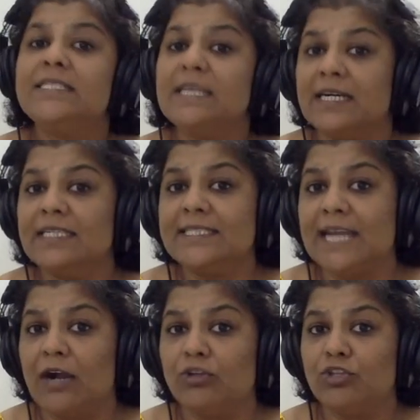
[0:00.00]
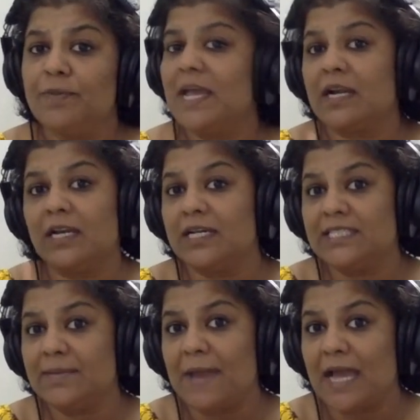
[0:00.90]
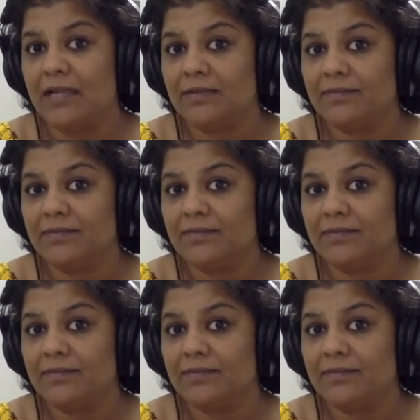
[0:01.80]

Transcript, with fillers: turns out to be a clergyman.